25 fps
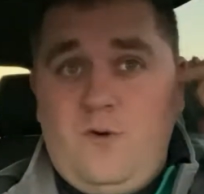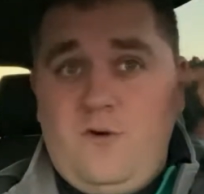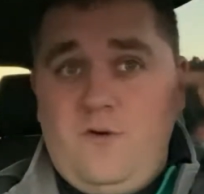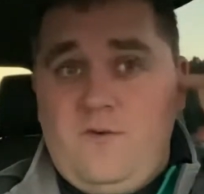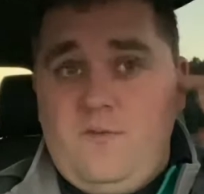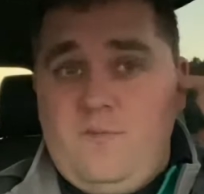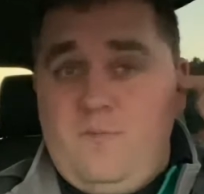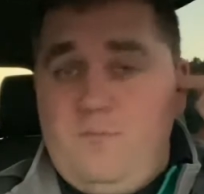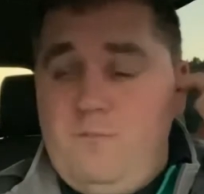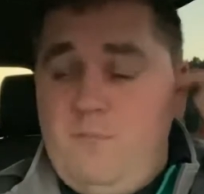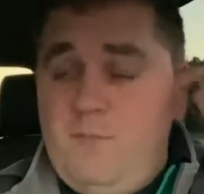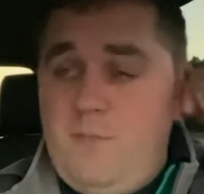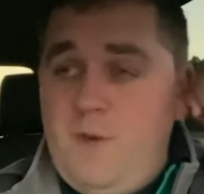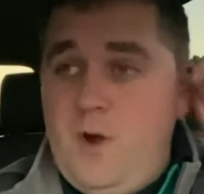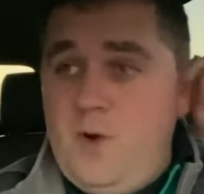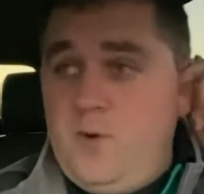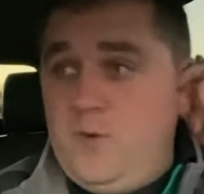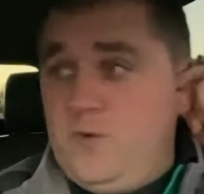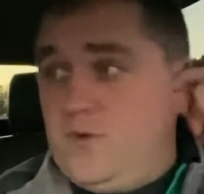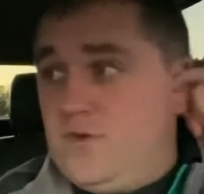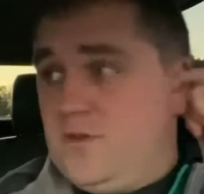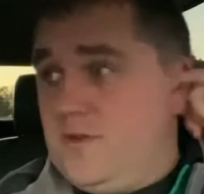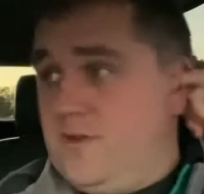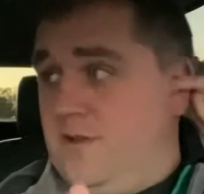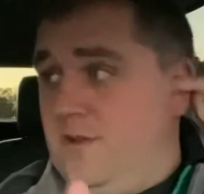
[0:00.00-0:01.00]

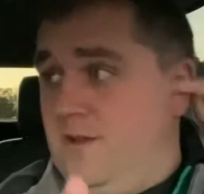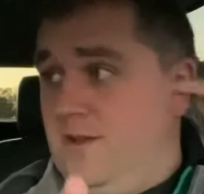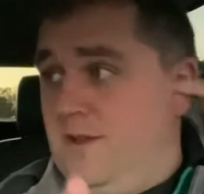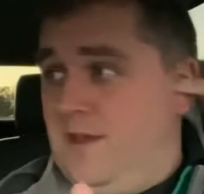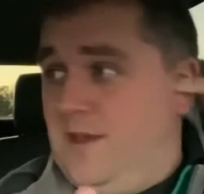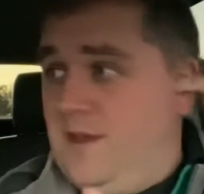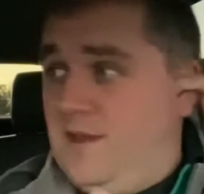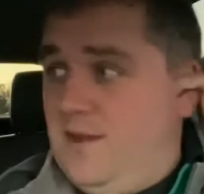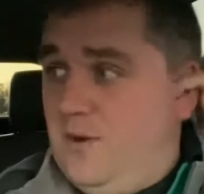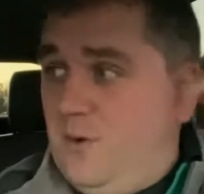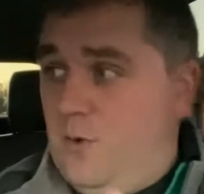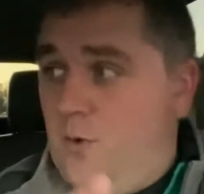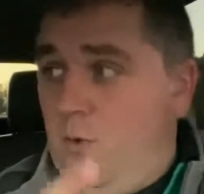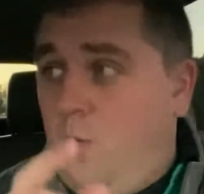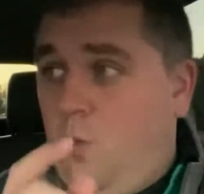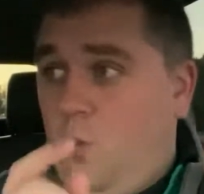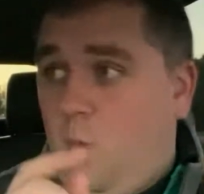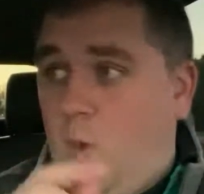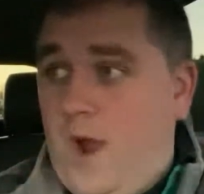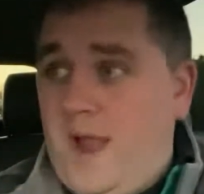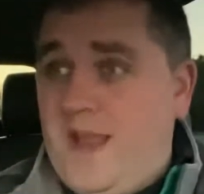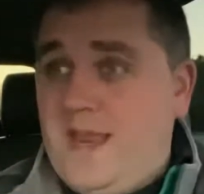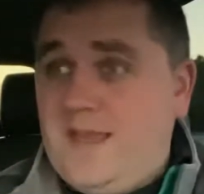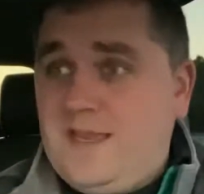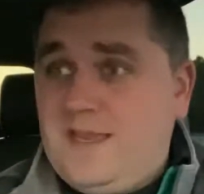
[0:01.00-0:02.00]
Most
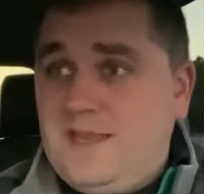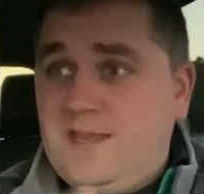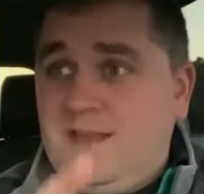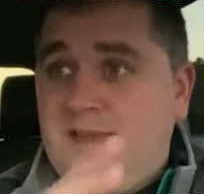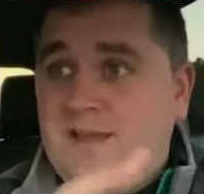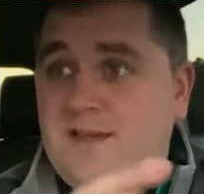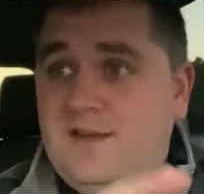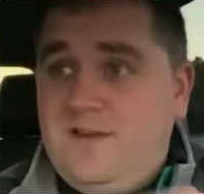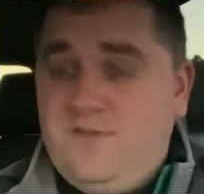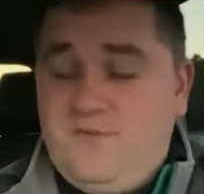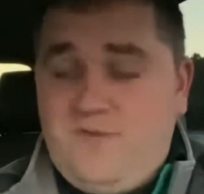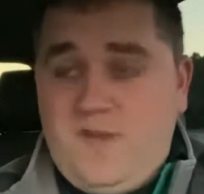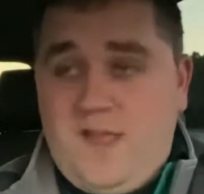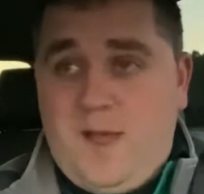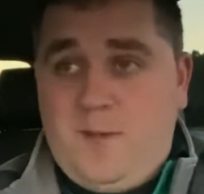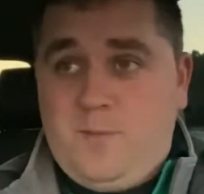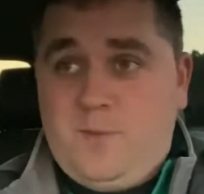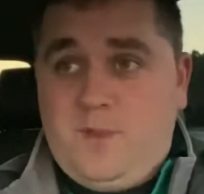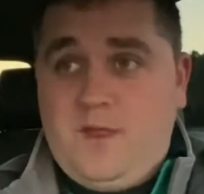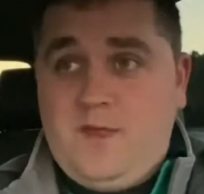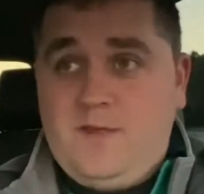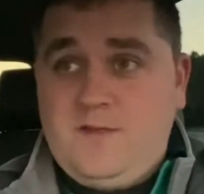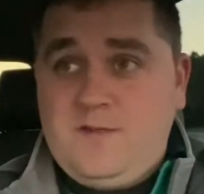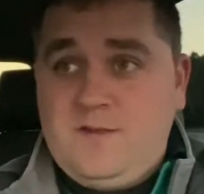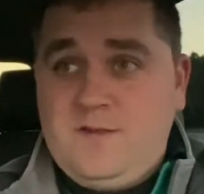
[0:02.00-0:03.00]
white
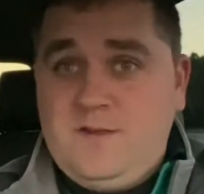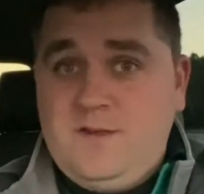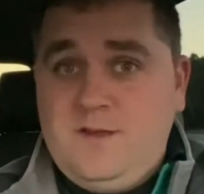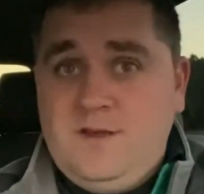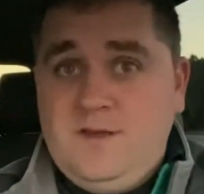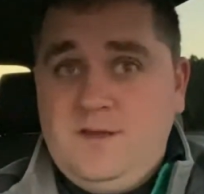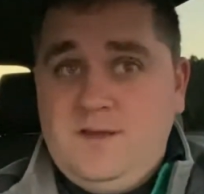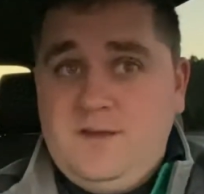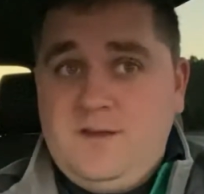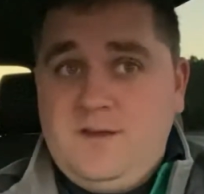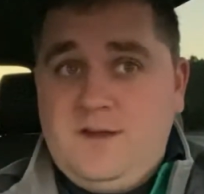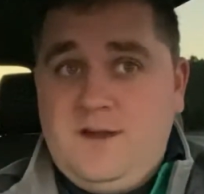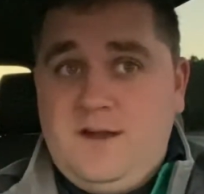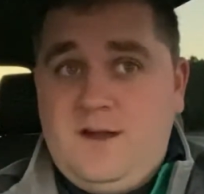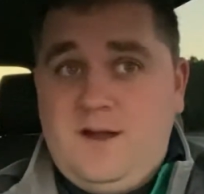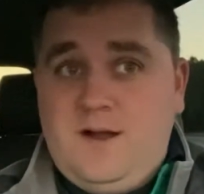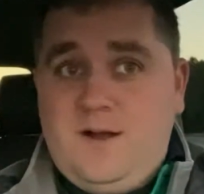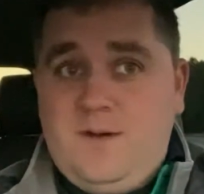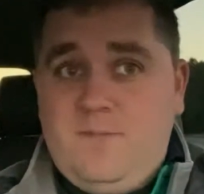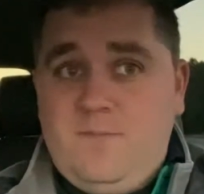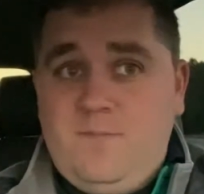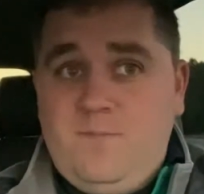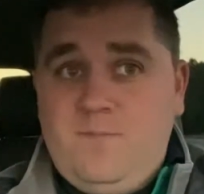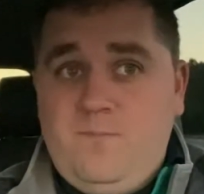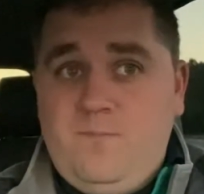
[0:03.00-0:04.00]
families
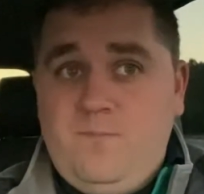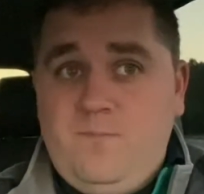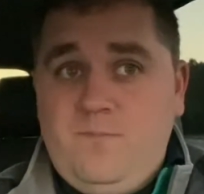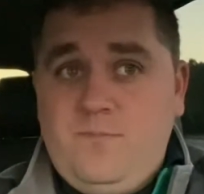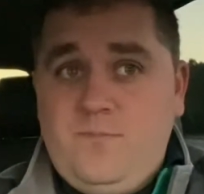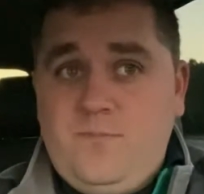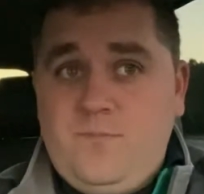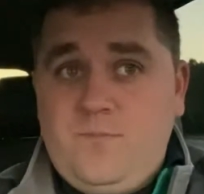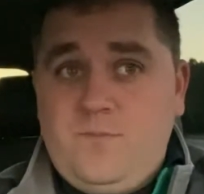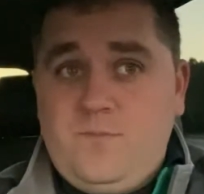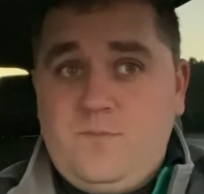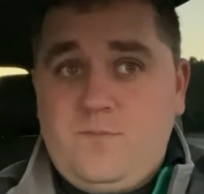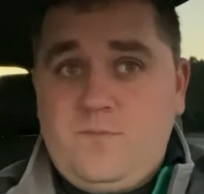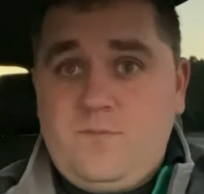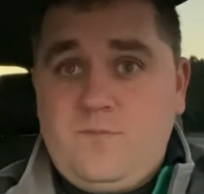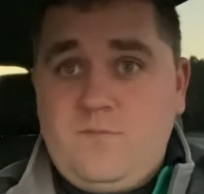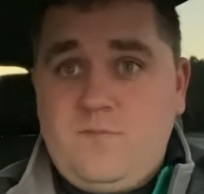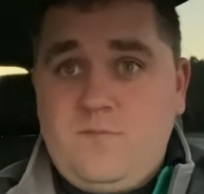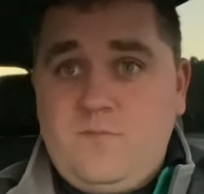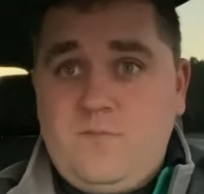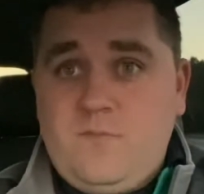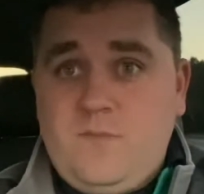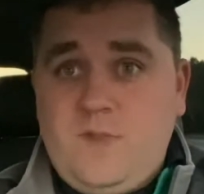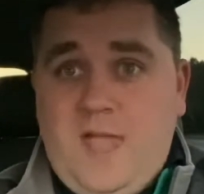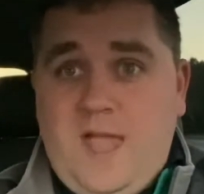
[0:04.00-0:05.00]

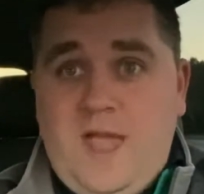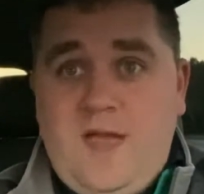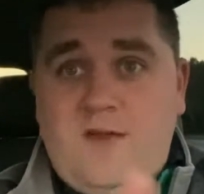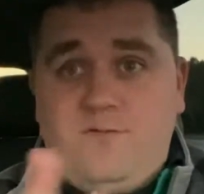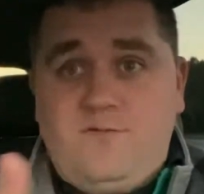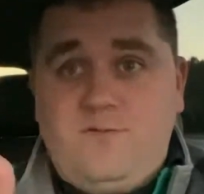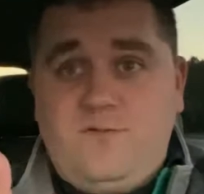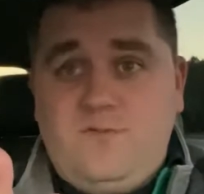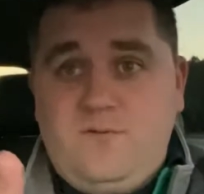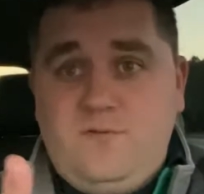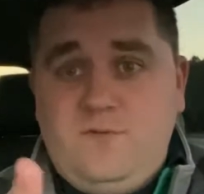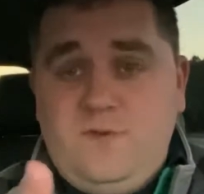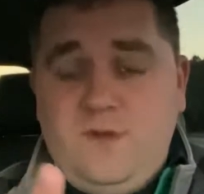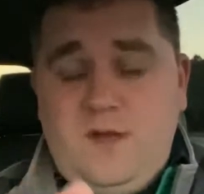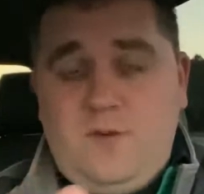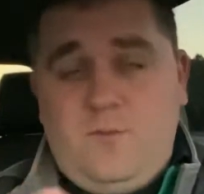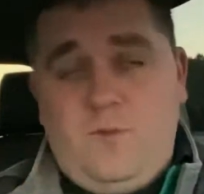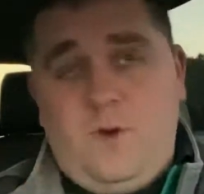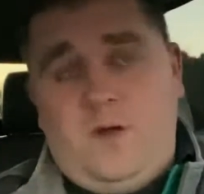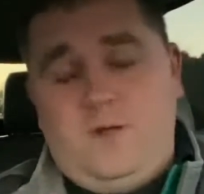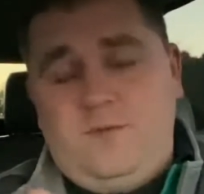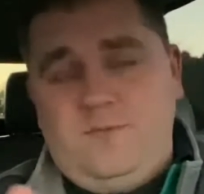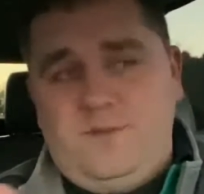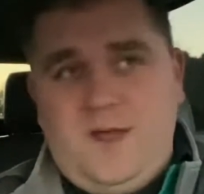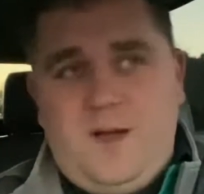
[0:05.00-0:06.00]
have,
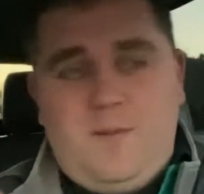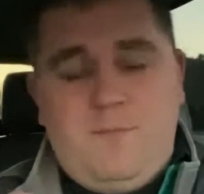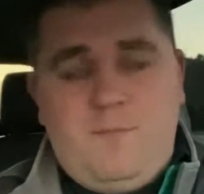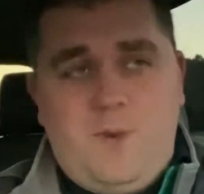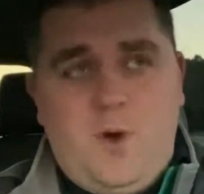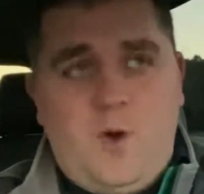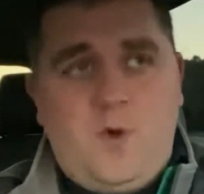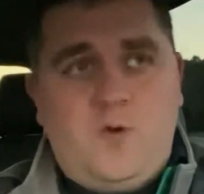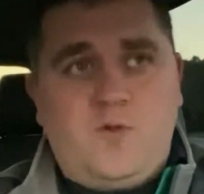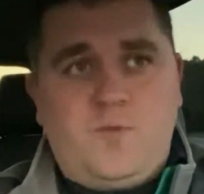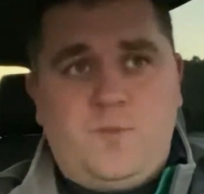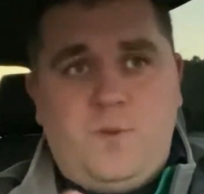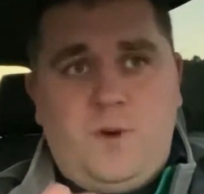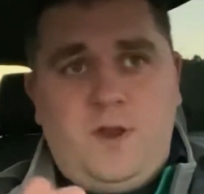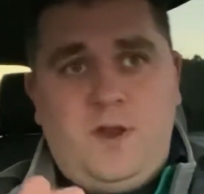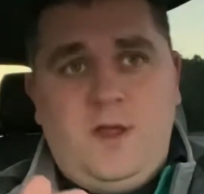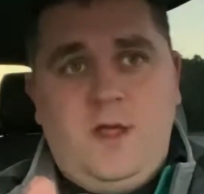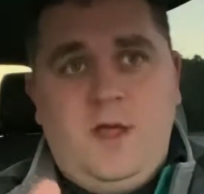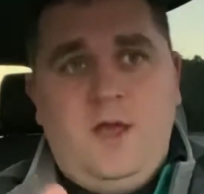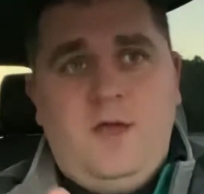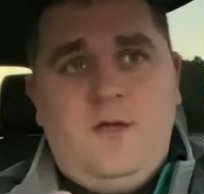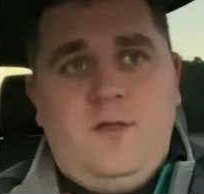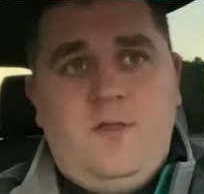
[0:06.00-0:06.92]
well, not most, but